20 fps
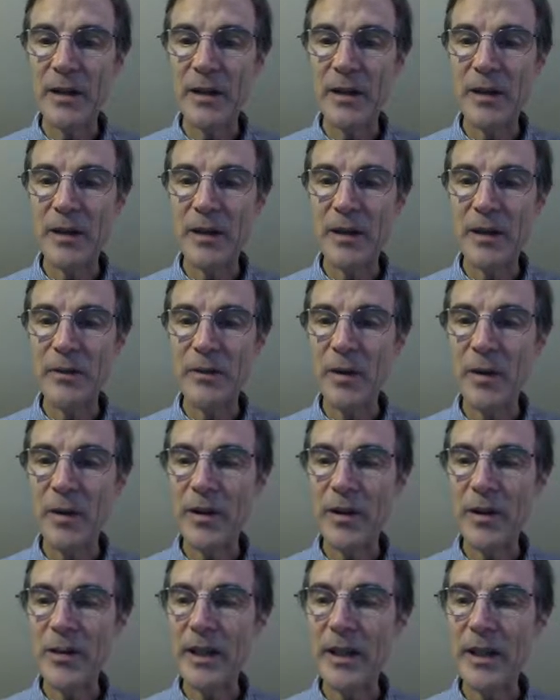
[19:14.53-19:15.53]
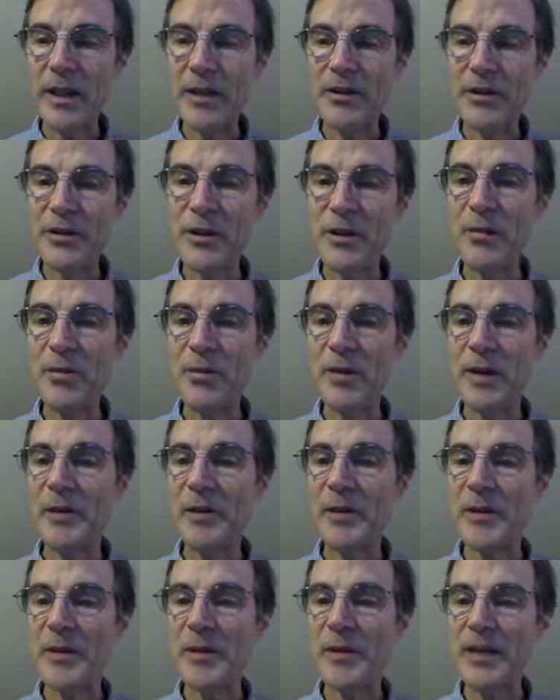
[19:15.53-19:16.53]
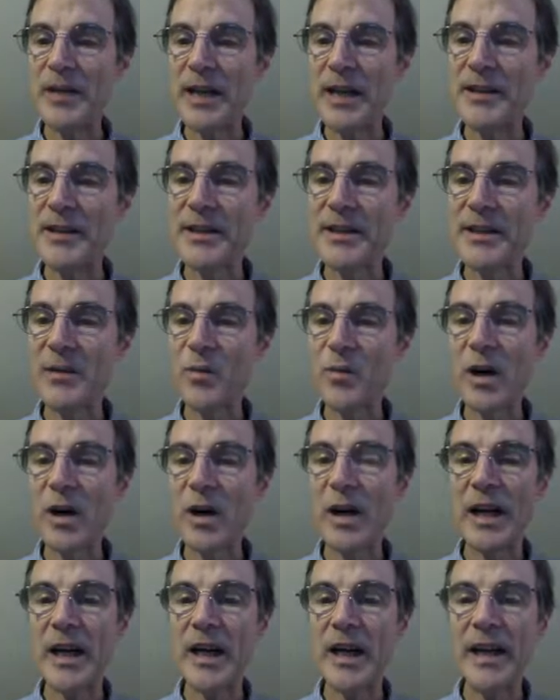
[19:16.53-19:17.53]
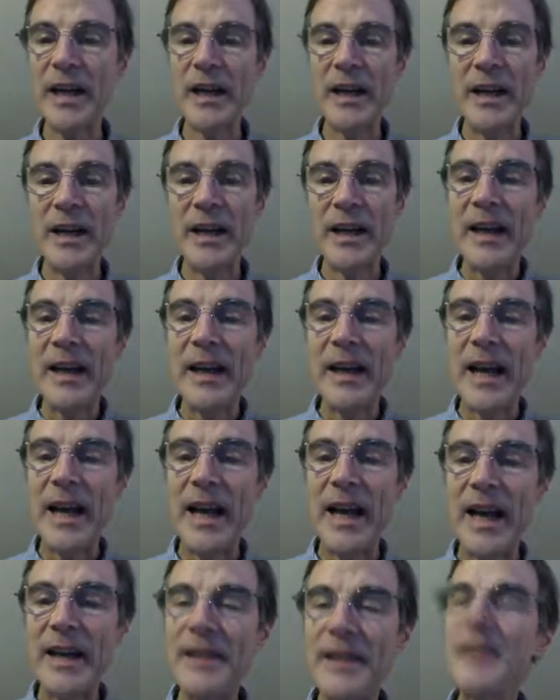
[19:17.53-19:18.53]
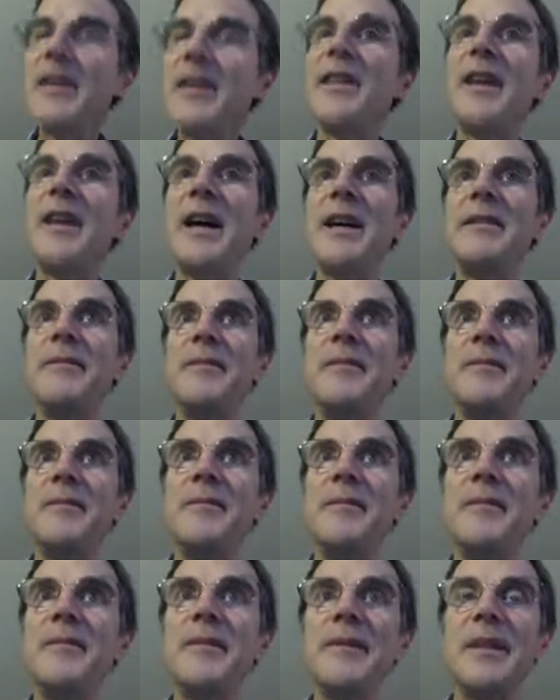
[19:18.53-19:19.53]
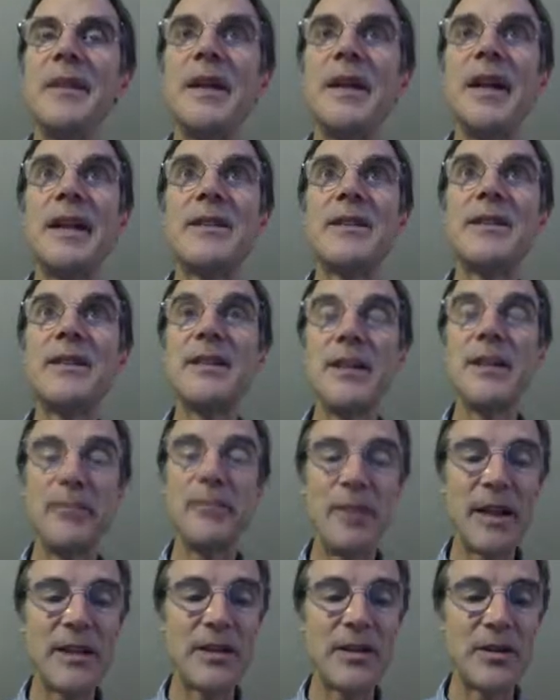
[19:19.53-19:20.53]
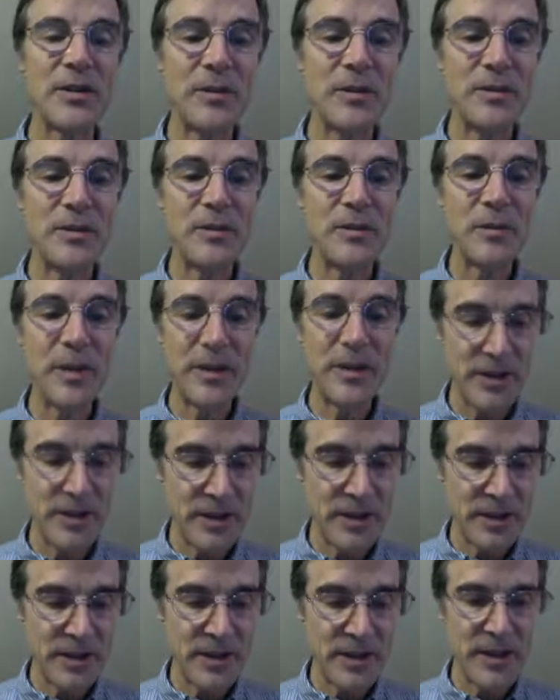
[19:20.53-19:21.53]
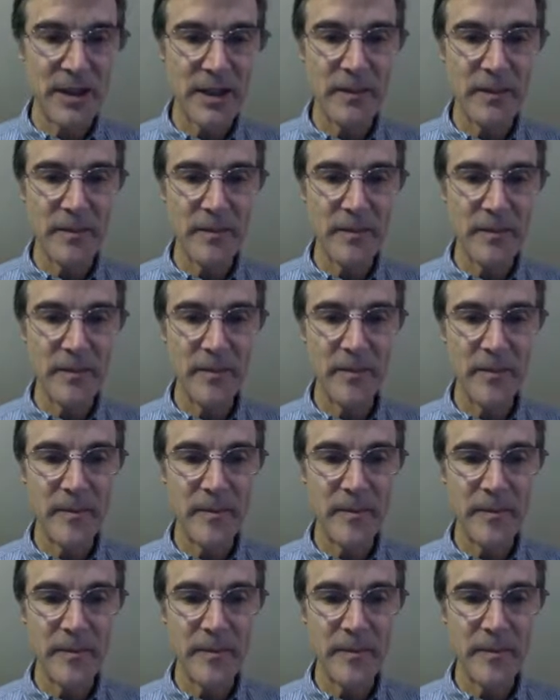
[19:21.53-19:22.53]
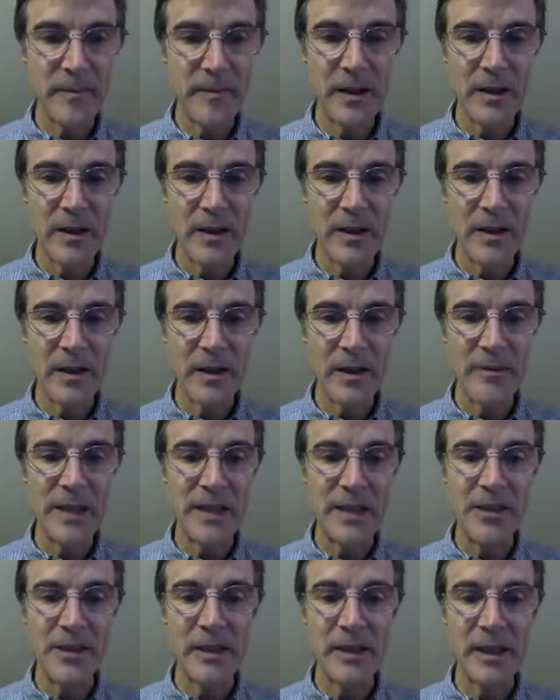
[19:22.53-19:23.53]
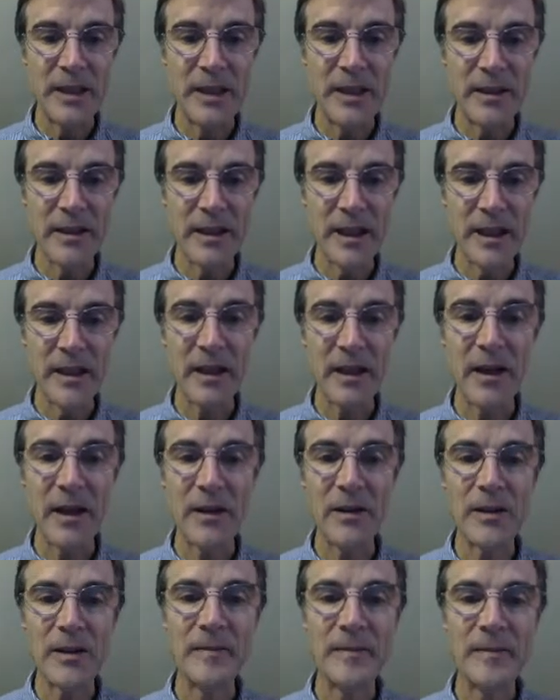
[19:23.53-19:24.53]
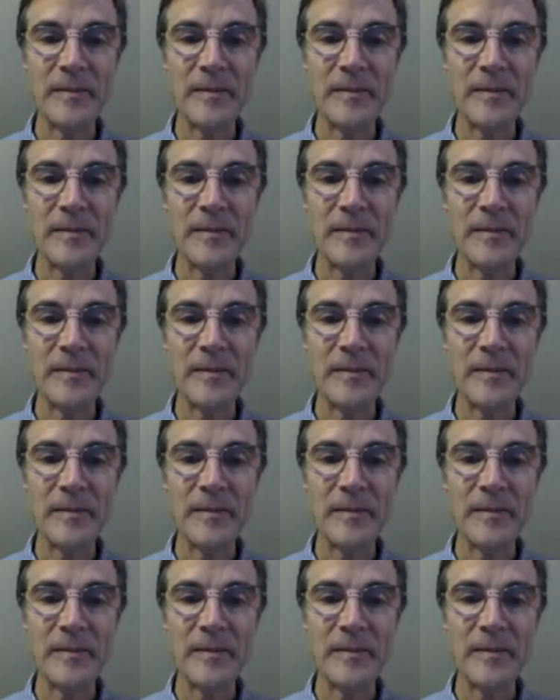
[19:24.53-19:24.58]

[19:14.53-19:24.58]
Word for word: but with only two parameters, x and y, and that gets a pixel, which is uh, uh, basically a, a color.